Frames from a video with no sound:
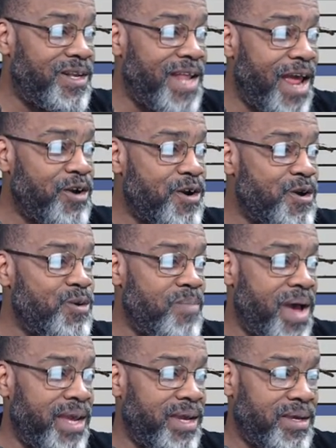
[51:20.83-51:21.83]
That hurt,
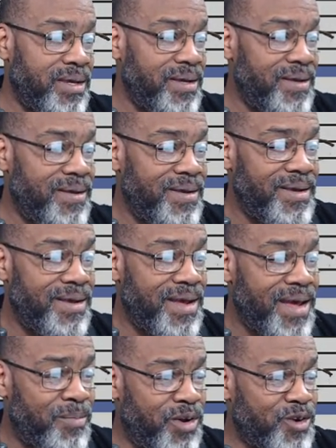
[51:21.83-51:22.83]
Mike.
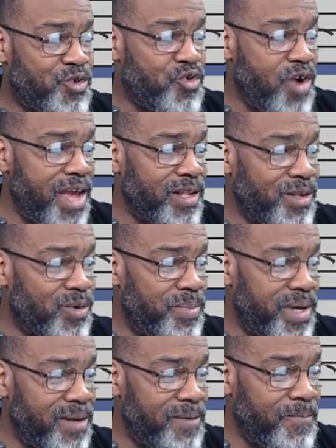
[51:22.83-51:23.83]
I'm going to cry a little
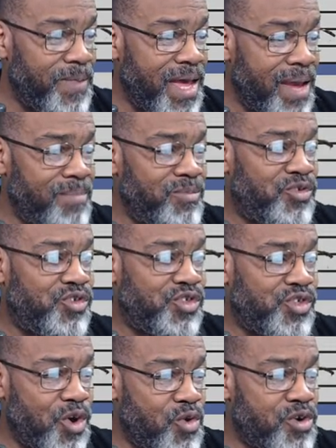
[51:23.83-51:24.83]
bit. I'm
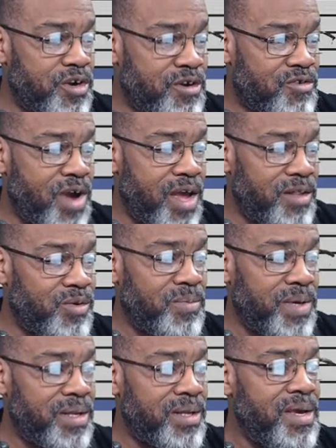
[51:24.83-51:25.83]
so going to cry a little
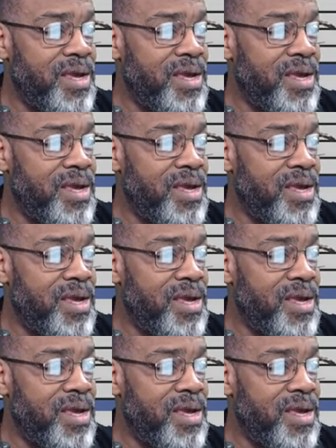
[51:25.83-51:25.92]
bit.